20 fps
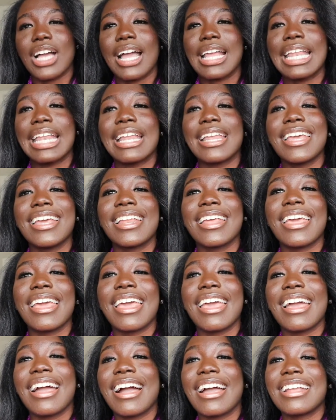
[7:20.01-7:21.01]
I need
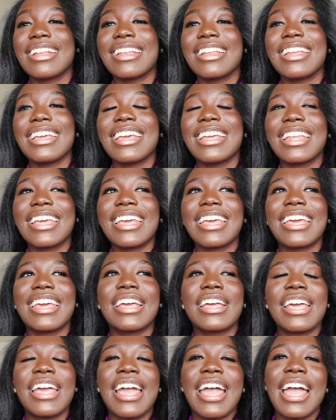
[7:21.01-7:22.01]
it, I need
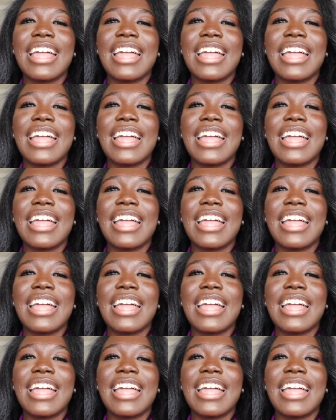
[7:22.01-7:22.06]
it.